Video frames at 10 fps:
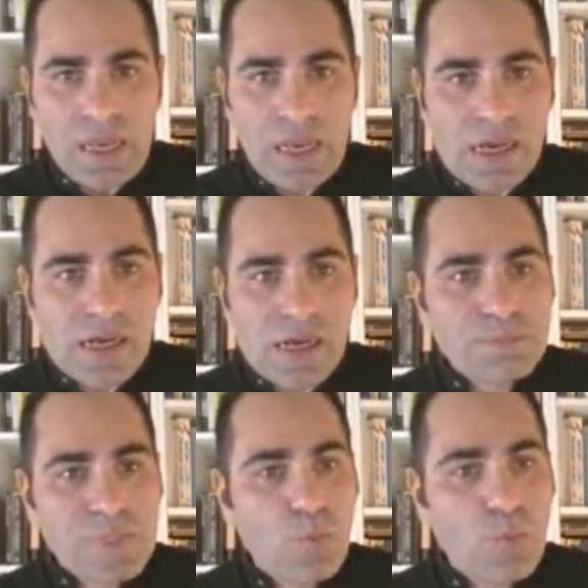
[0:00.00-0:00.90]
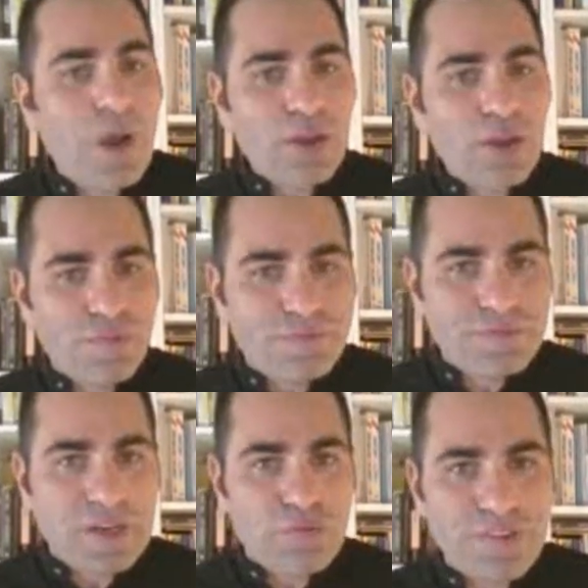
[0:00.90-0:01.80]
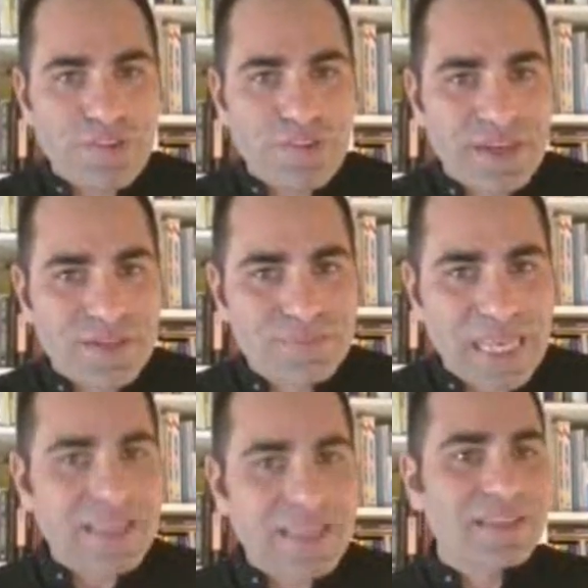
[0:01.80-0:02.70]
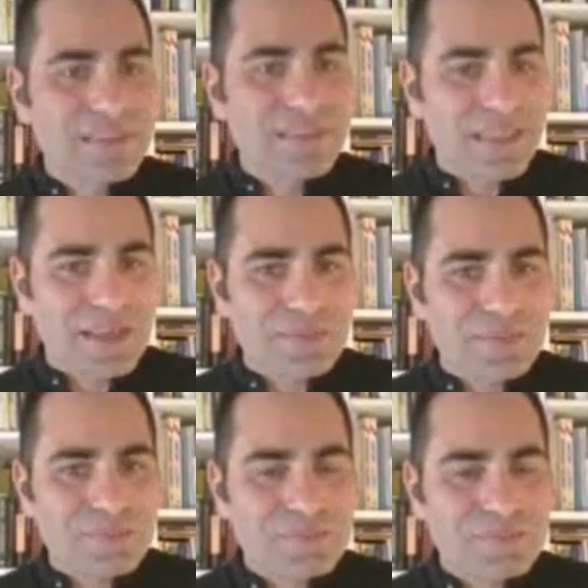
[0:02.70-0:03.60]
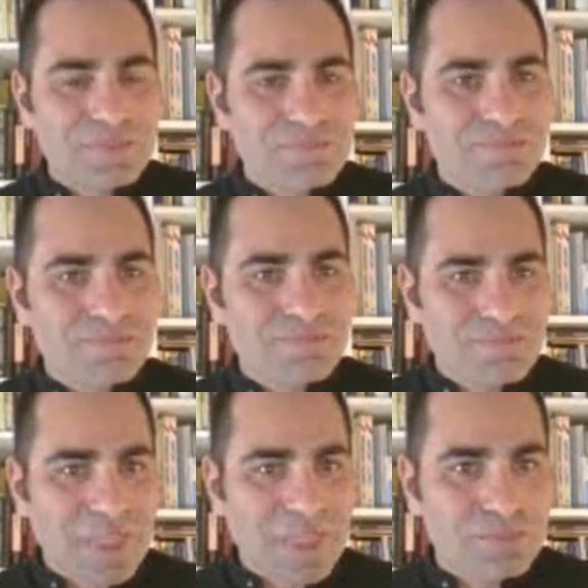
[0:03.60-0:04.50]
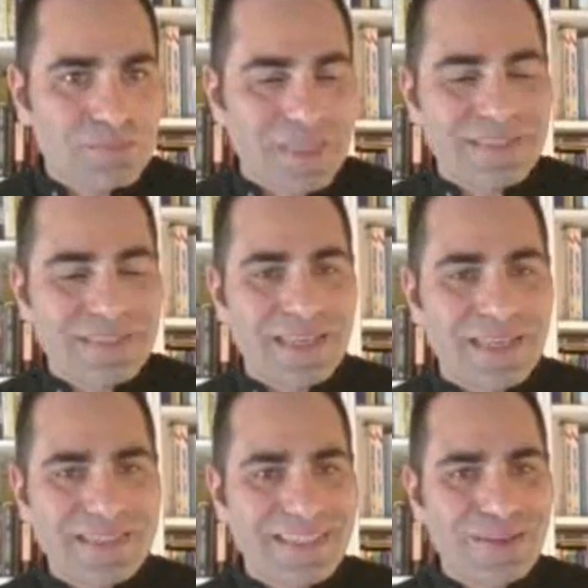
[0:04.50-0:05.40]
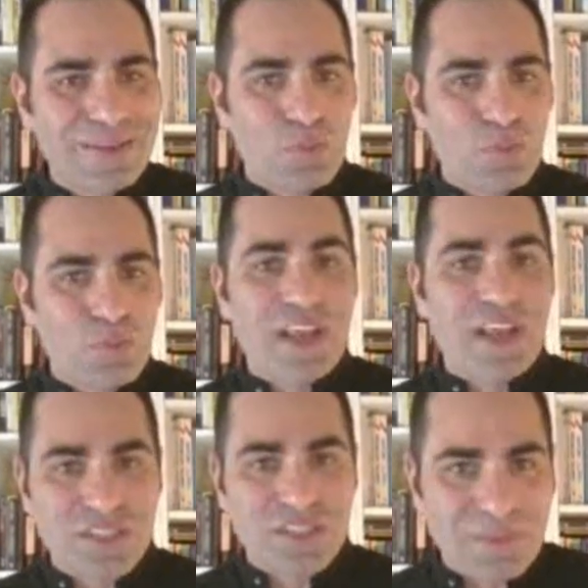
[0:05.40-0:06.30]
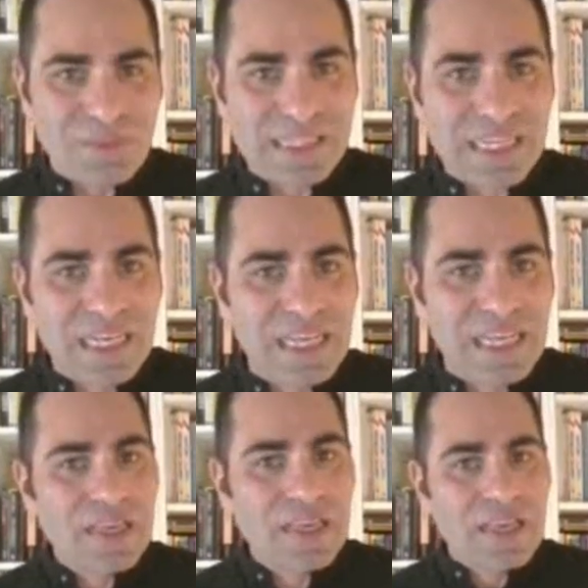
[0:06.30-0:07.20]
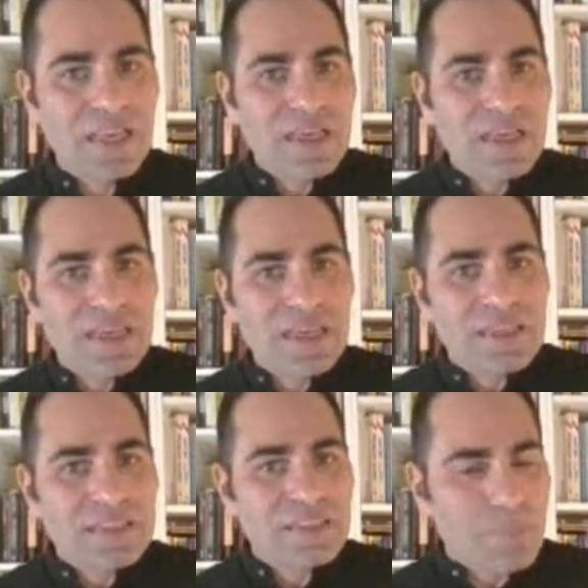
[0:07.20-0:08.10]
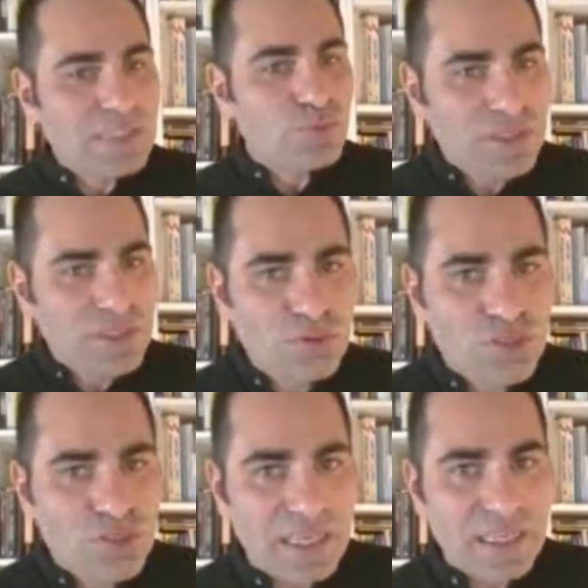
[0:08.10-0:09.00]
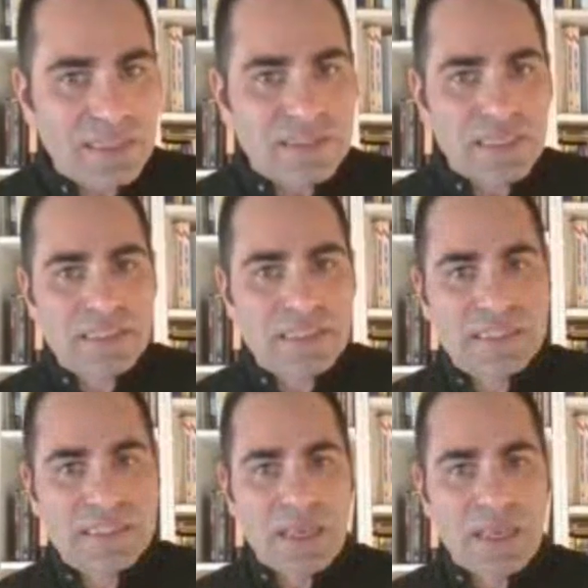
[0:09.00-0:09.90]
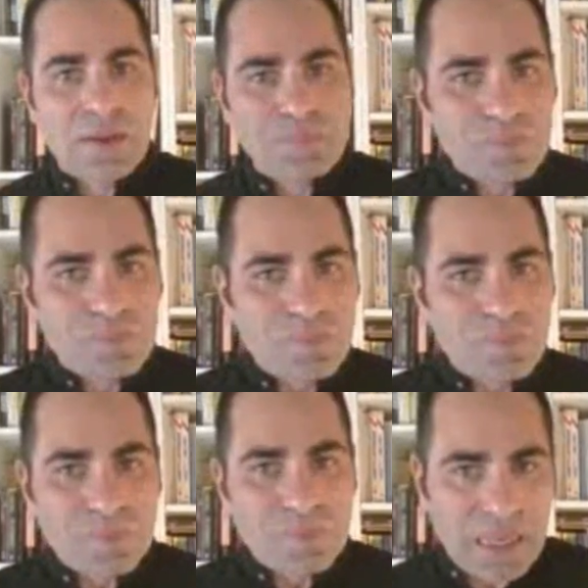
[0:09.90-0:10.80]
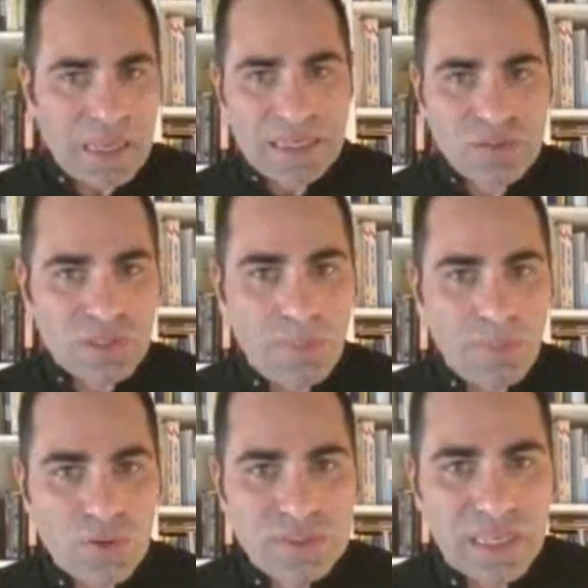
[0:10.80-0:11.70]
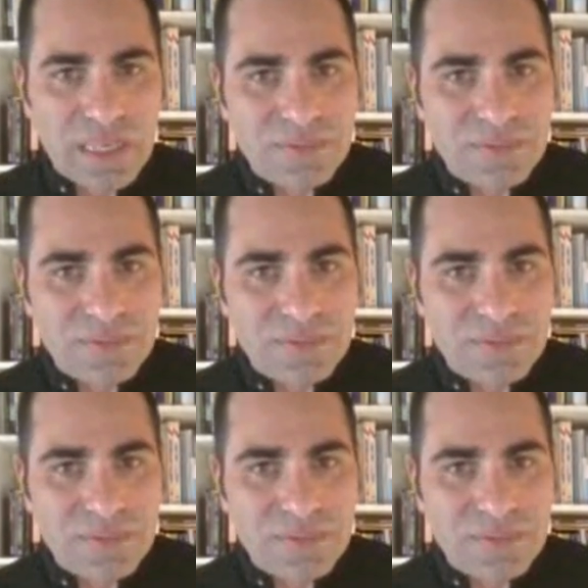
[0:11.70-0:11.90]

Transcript: The way of taking the observation, basically the best way to check it is, I talked about